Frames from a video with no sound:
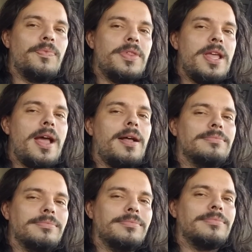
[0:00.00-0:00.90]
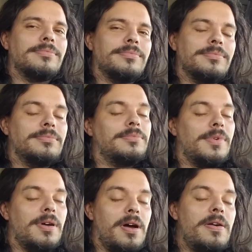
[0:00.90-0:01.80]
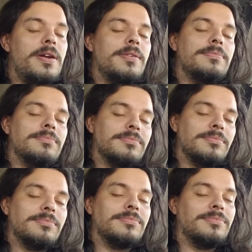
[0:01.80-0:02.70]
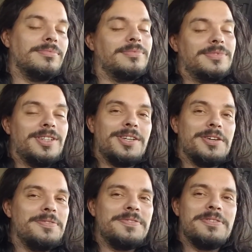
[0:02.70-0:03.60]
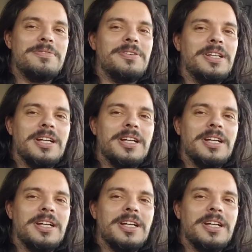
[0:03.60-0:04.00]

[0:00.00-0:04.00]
Yeah. Alright then. Your funeral.